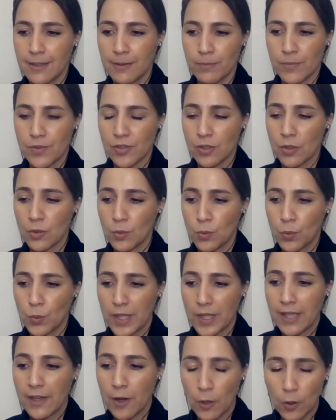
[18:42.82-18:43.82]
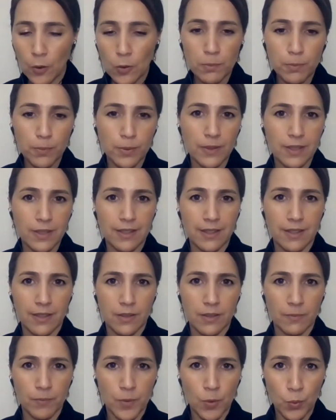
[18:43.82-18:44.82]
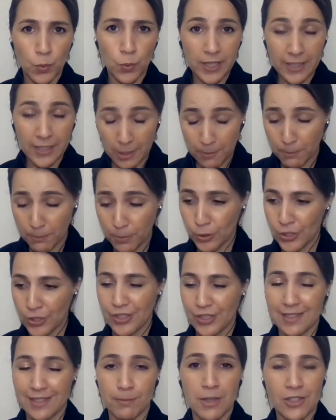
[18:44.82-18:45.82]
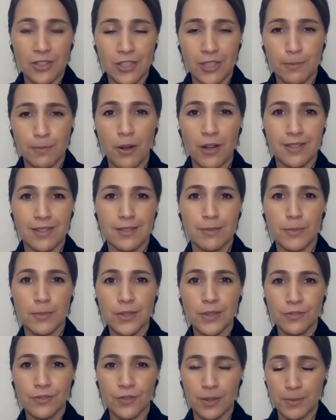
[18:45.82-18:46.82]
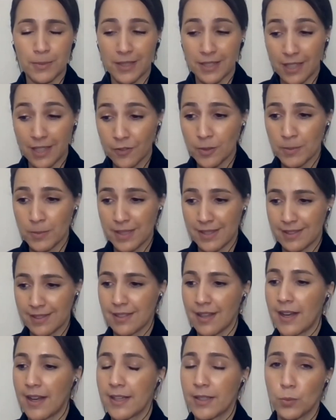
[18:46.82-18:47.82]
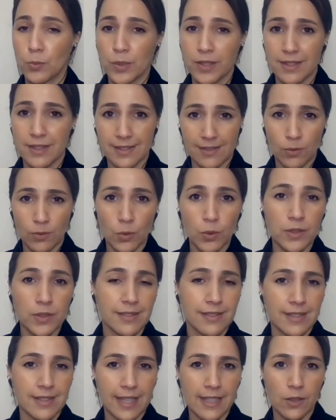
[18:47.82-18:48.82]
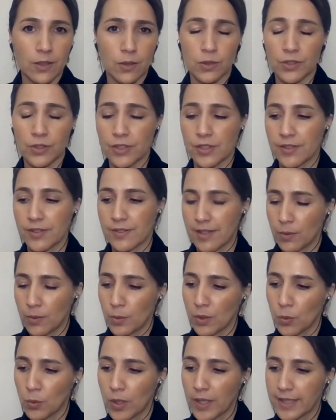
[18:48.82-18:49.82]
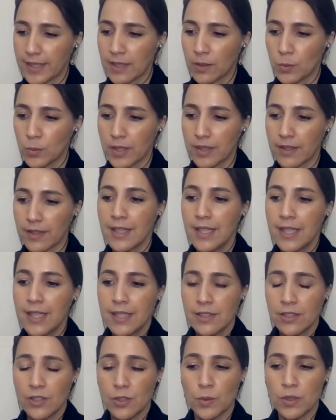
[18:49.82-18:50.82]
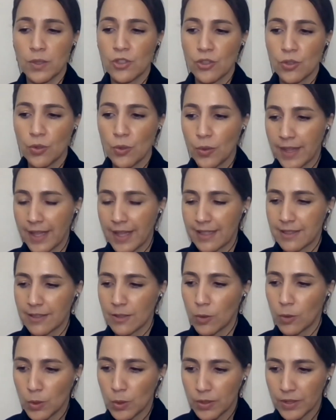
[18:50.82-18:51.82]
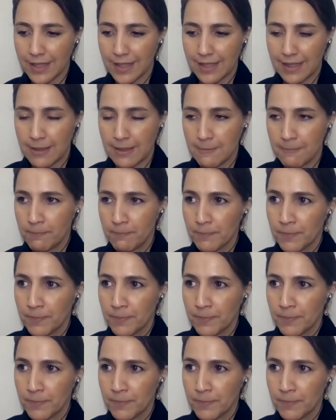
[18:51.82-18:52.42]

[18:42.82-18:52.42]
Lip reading: So we hope we're going to push as much as possible from a government side with all the stakeholders that we're working with to ensure that all the